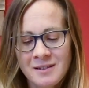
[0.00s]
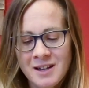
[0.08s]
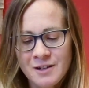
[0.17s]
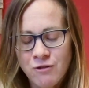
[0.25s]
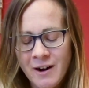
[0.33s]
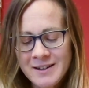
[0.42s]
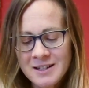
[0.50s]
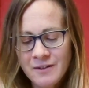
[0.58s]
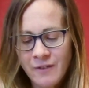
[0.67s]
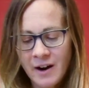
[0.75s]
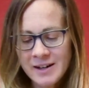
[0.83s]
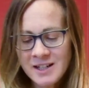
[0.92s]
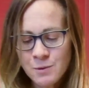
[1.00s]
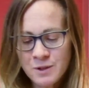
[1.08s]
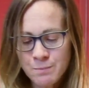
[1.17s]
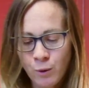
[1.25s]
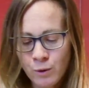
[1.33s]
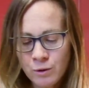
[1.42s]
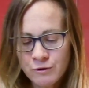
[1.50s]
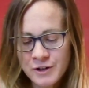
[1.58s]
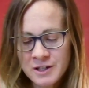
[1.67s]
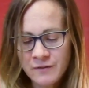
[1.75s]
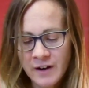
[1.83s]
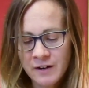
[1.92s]
Is Christ divided? Was Paul
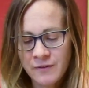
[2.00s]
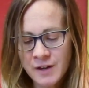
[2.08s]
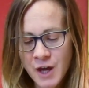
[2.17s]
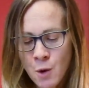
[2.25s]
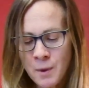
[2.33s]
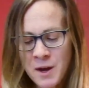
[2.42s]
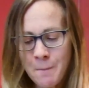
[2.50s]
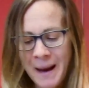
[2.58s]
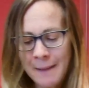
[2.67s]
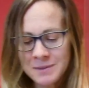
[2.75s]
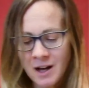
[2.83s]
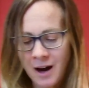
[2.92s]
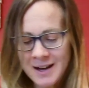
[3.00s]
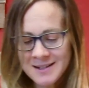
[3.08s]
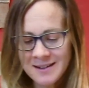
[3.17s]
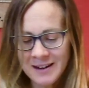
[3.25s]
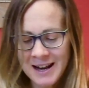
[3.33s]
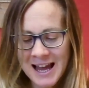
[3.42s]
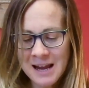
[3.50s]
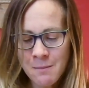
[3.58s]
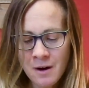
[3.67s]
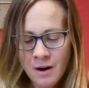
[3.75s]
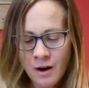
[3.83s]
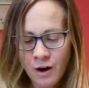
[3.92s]
crucified for you? Were you baptized in the name
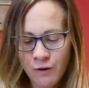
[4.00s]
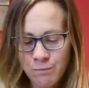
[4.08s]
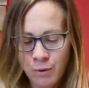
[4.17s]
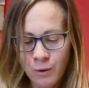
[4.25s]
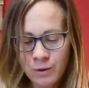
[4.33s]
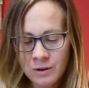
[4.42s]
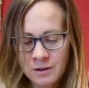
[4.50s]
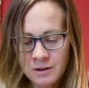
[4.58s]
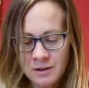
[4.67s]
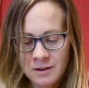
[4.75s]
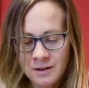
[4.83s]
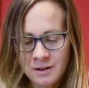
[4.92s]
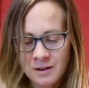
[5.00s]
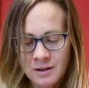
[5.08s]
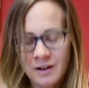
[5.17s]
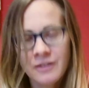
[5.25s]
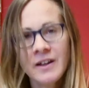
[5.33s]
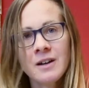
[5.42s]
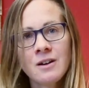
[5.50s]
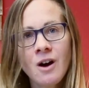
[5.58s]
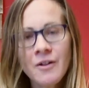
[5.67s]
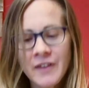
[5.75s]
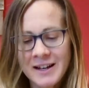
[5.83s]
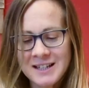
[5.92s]
of Paul? I thank
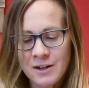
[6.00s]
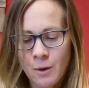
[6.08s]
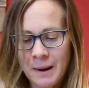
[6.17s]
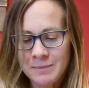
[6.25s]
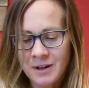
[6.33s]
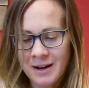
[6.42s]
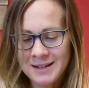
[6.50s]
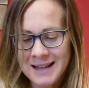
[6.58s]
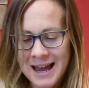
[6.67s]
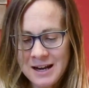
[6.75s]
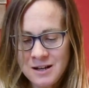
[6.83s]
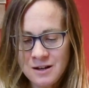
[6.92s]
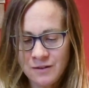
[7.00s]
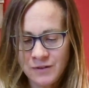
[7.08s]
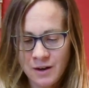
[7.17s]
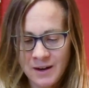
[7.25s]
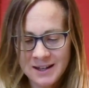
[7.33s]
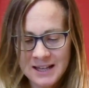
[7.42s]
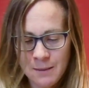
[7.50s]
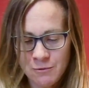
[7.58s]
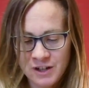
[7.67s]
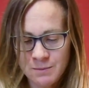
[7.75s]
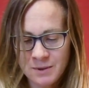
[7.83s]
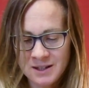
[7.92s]
God that I did not baptize any of you except
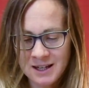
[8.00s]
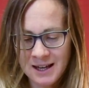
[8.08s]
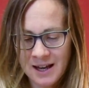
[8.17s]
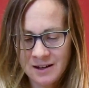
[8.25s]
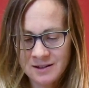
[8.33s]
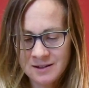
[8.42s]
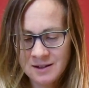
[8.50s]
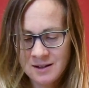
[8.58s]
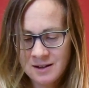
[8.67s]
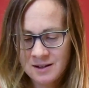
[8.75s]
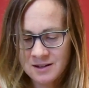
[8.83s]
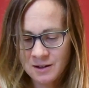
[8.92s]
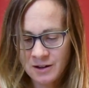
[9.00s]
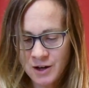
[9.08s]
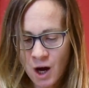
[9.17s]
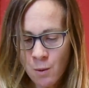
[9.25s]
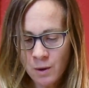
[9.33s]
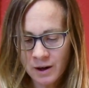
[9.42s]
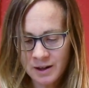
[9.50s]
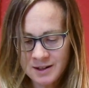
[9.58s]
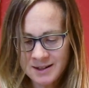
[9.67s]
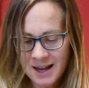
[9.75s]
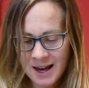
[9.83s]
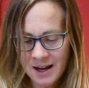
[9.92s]
Crispus and Gaius, so that no one can
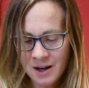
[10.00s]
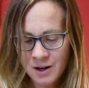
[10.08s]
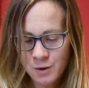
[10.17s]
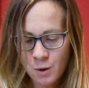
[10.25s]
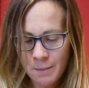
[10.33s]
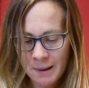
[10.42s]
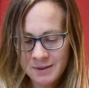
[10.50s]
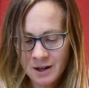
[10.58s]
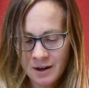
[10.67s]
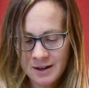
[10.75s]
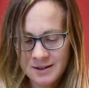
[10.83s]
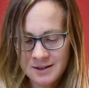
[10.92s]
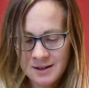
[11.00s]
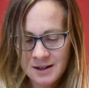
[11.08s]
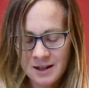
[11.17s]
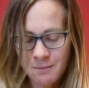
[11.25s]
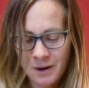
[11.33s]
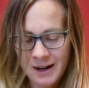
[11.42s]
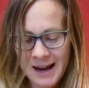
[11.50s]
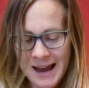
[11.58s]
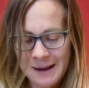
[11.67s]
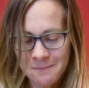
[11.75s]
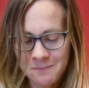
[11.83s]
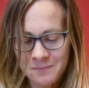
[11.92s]
say you were baptized in my name.